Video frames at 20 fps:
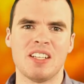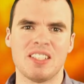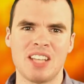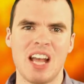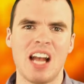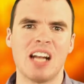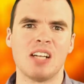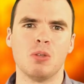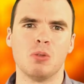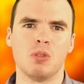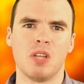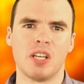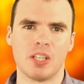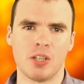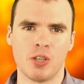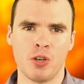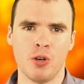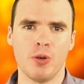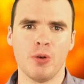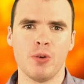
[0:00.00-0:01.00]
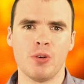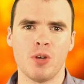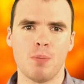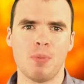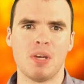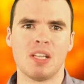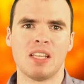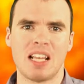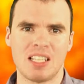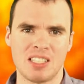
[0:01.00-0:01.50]
and tangle like a coiled-up
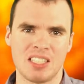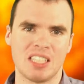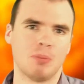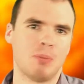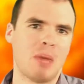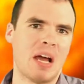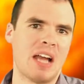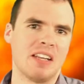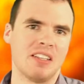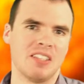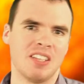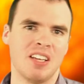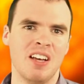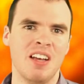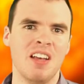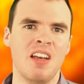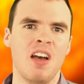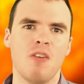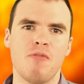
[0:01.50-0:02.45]
elastic band.